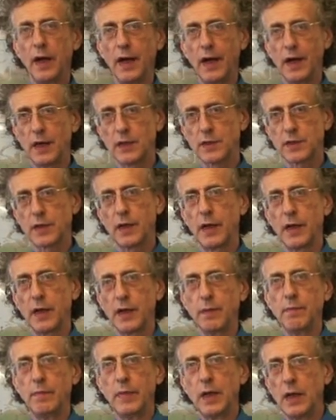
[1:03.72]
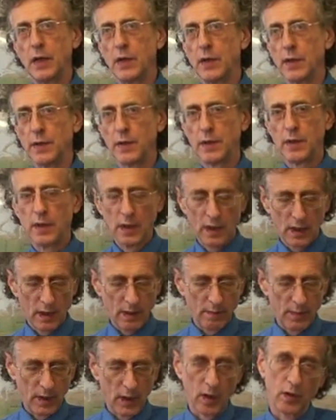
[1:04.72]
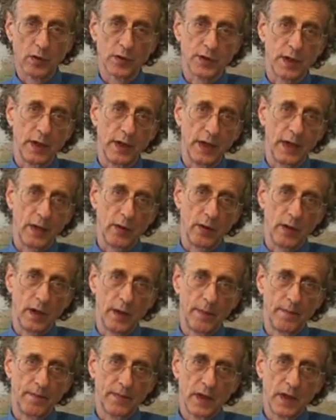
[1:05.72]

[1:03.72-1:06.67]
at a million miles an hour.